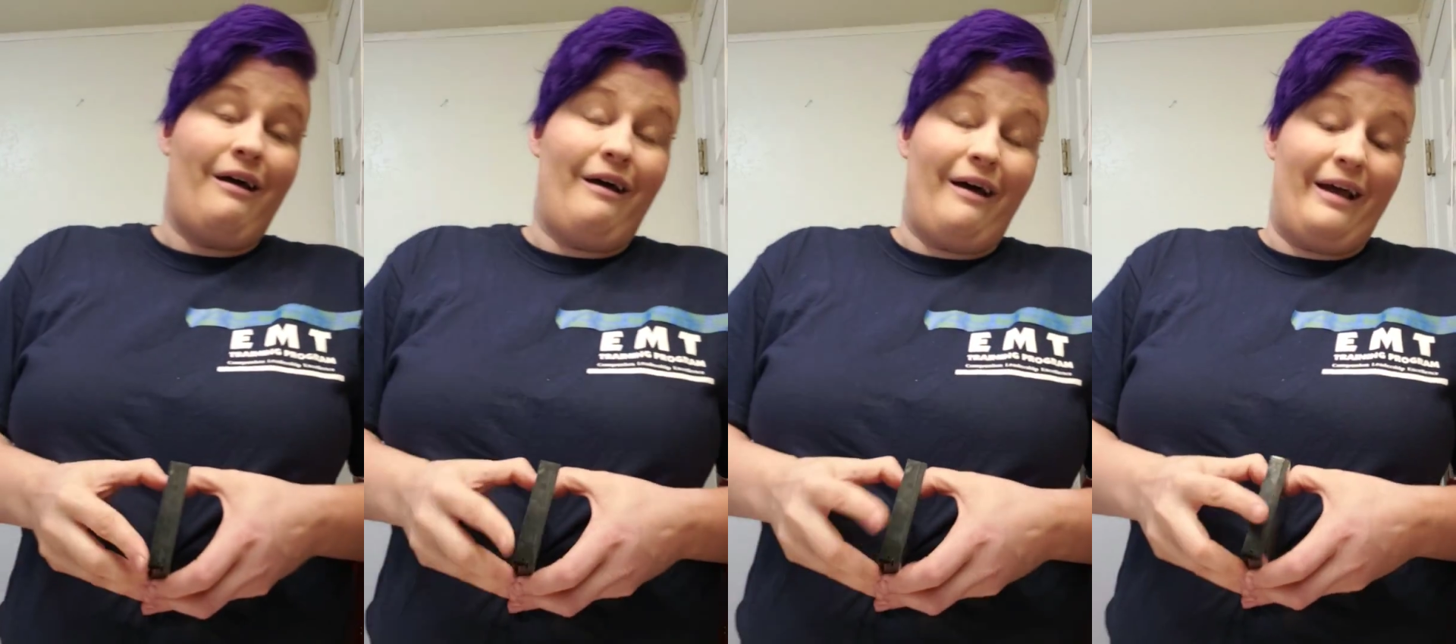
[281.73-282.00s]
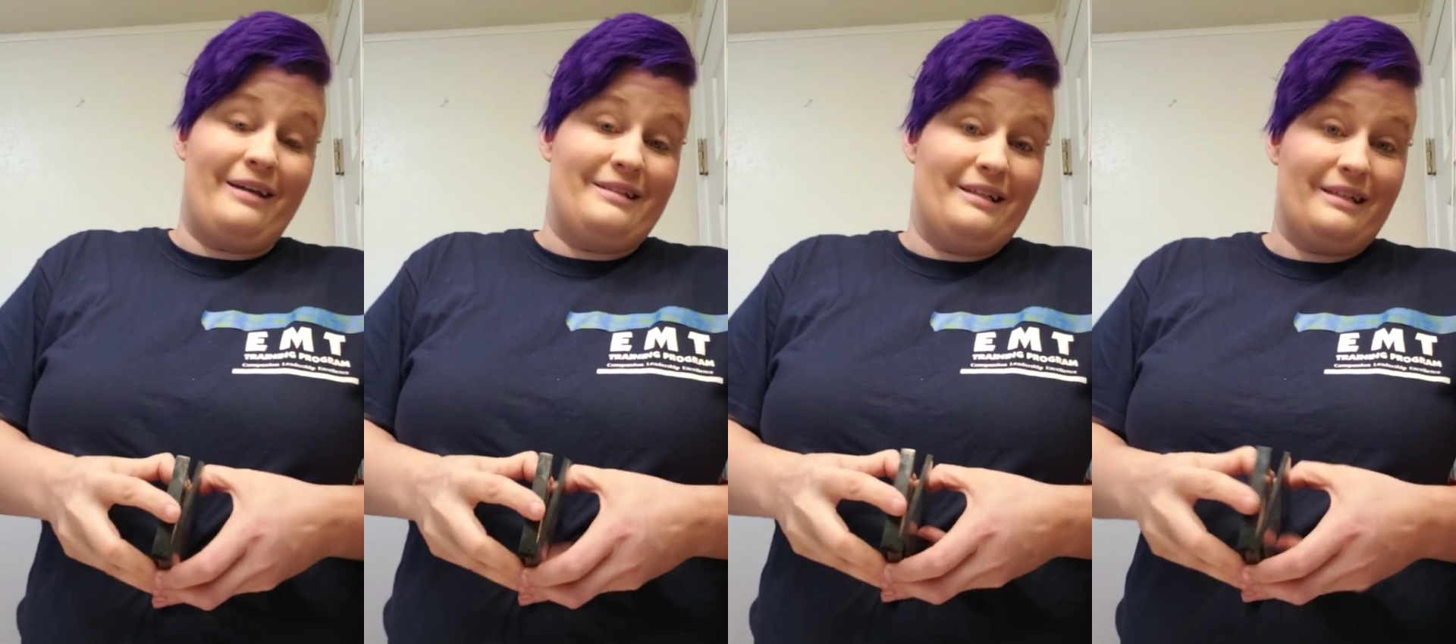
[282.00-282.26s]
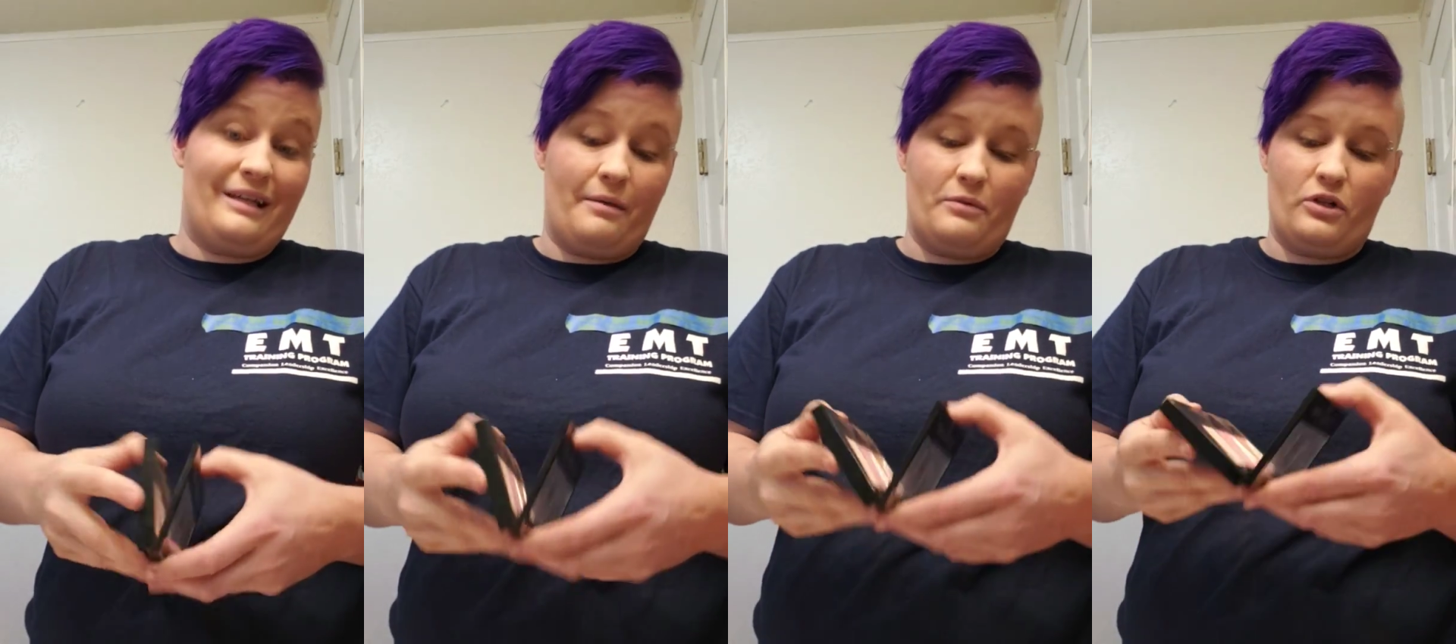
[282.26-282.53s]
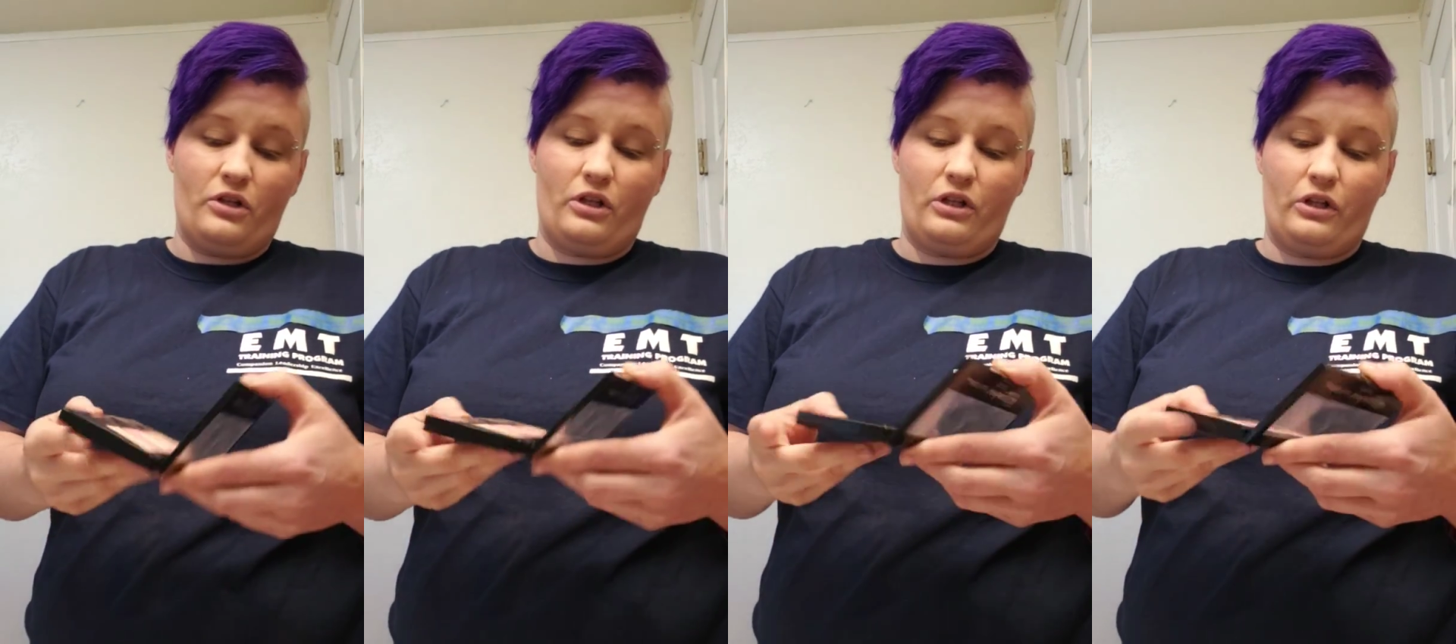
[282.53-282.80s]
I did come to
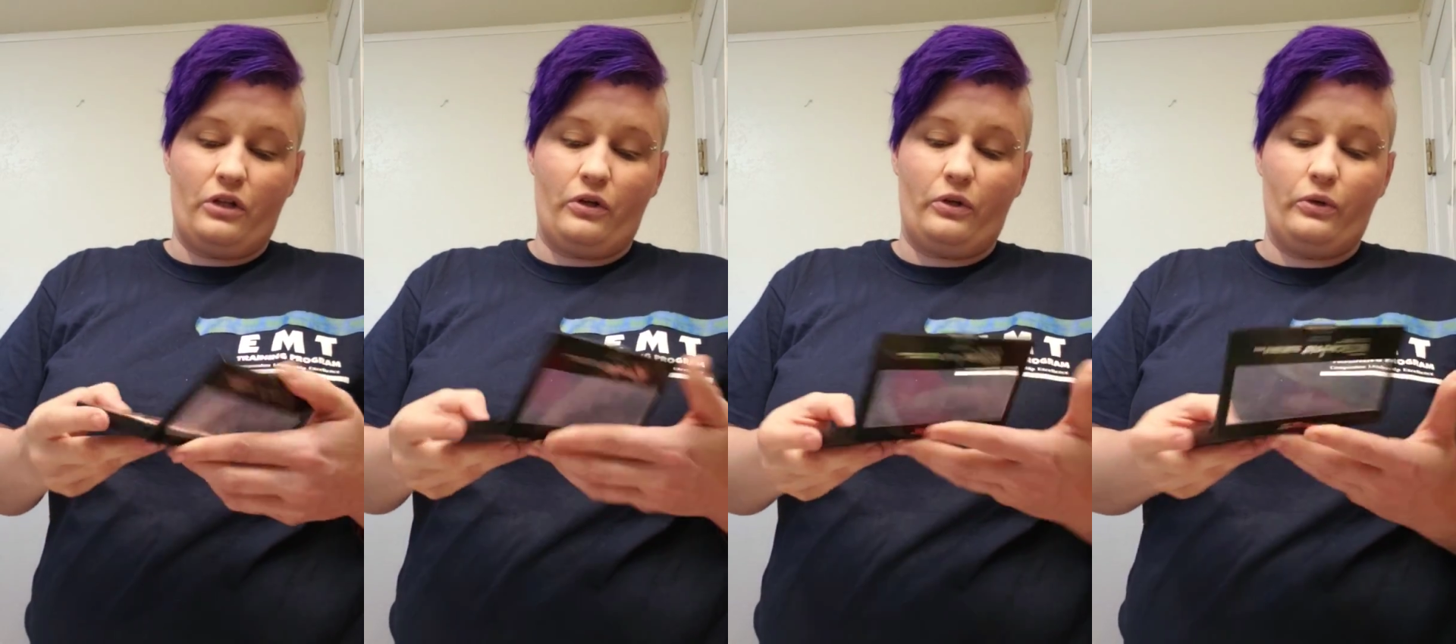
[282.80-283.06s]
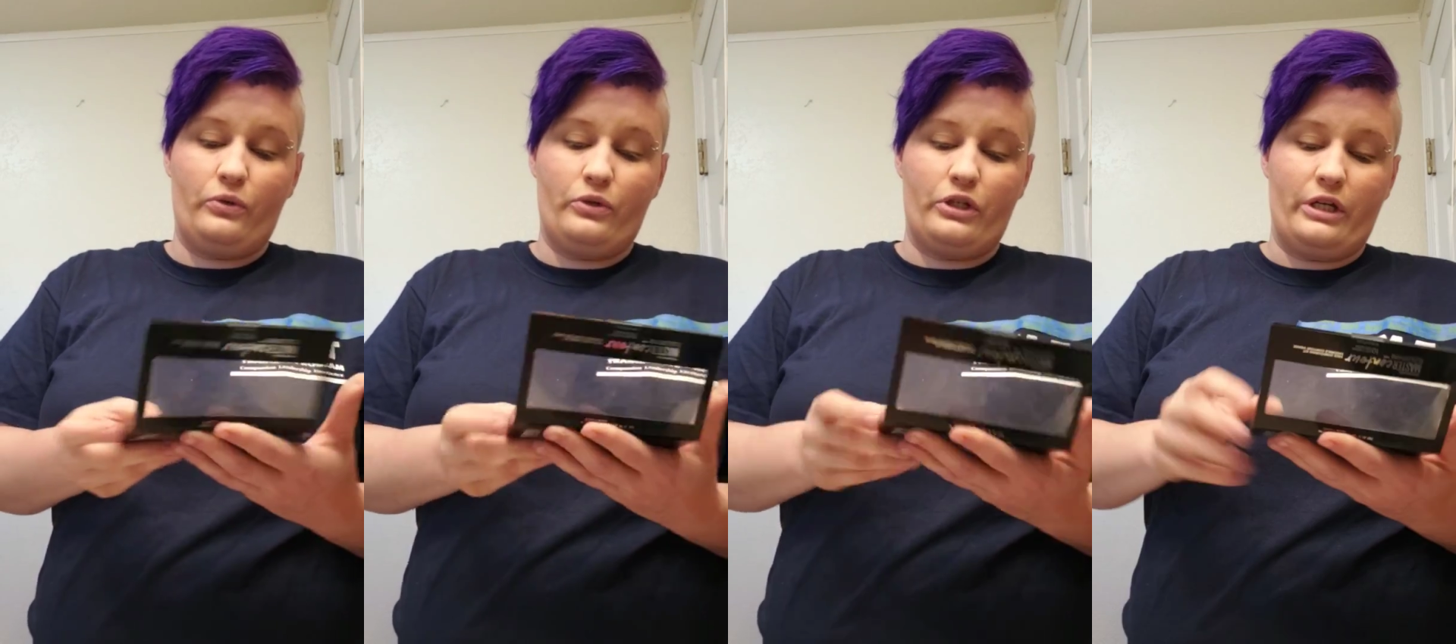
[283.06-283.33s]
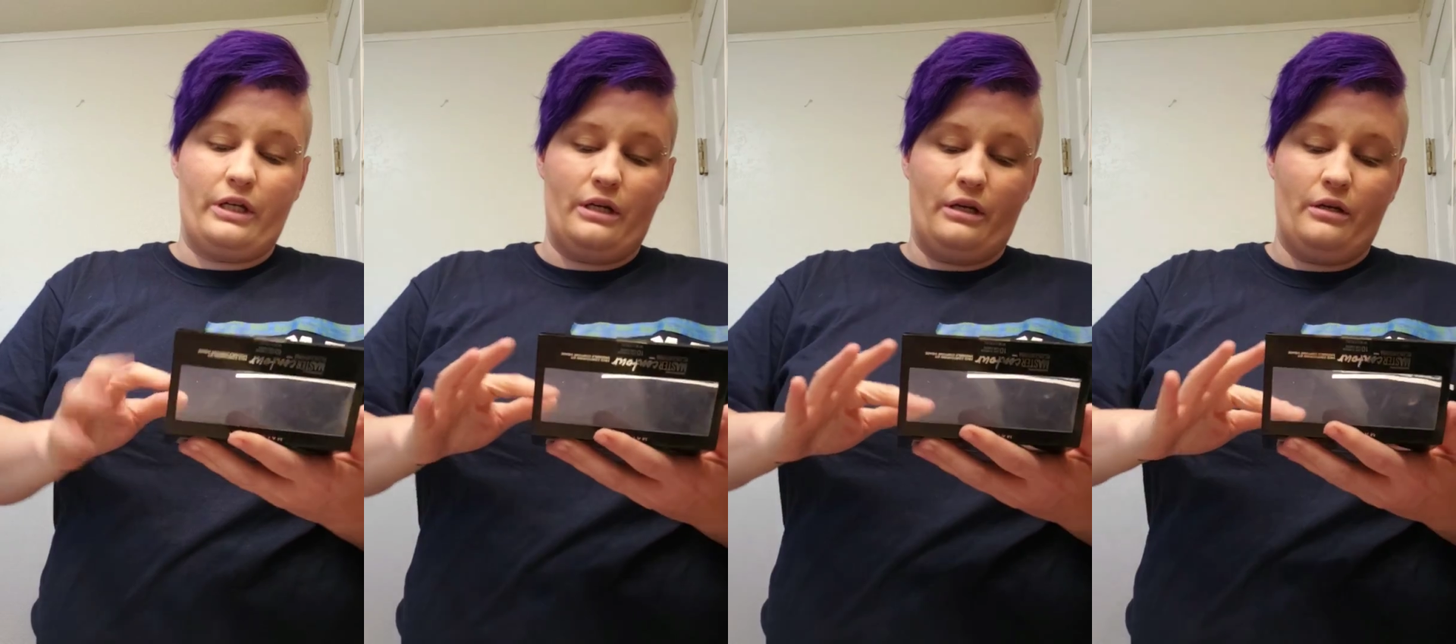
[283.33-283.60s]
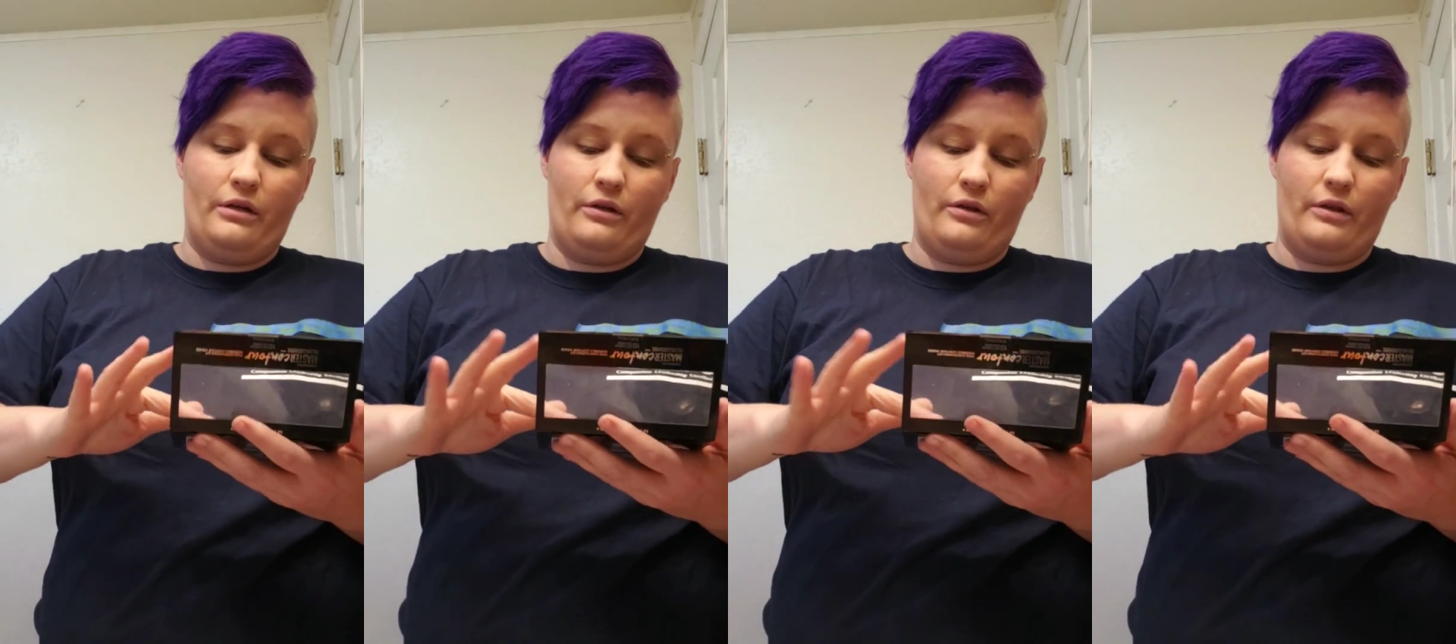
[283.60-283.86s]
the conclusion
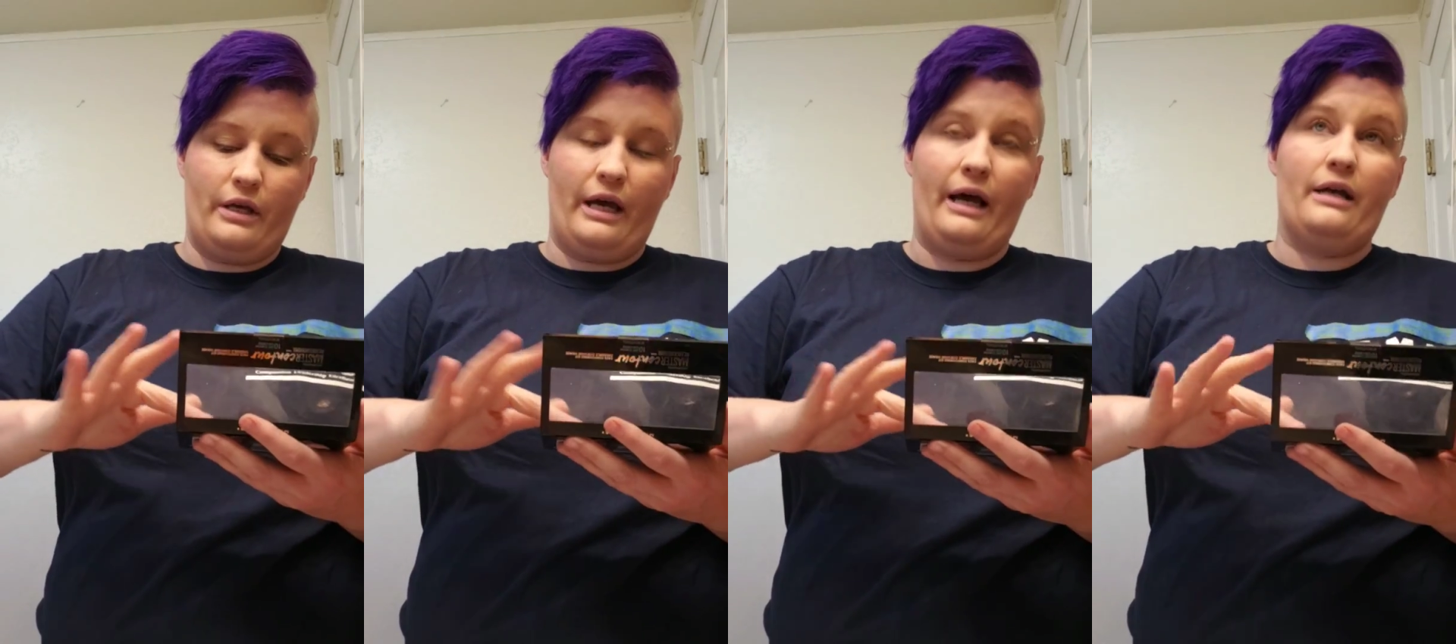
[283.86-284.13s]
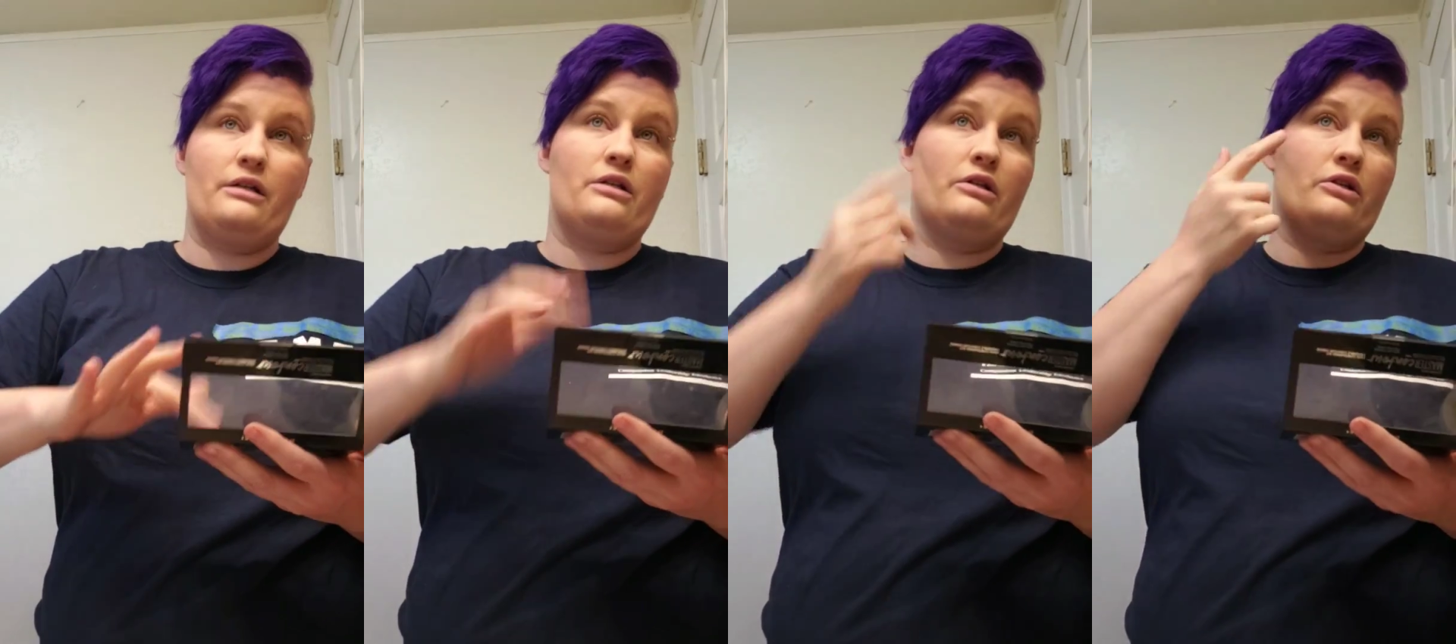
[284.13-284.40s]
that,